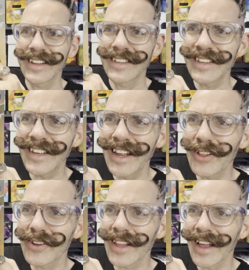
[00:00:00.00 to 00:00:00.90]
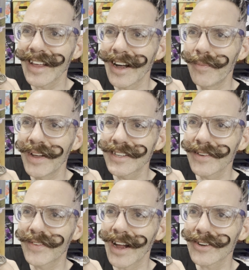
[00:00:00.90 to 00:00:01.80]
Doesn't he look like a mix
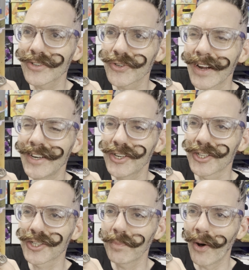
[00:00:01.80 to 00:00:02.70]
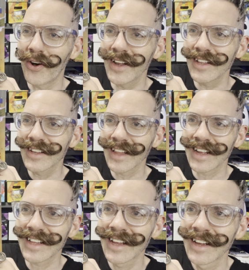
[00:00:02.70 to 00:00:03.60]
of Doctor Strange and Spawn?
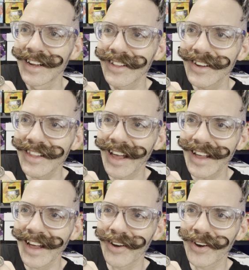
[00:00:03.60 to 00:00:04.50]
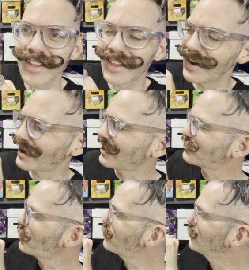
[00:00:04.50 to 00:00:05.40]
Like, look at that guy right there. I don't
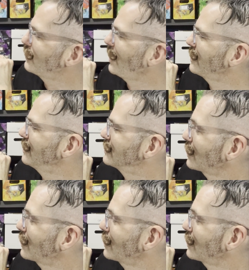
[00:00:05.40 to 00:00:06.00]
know who that is.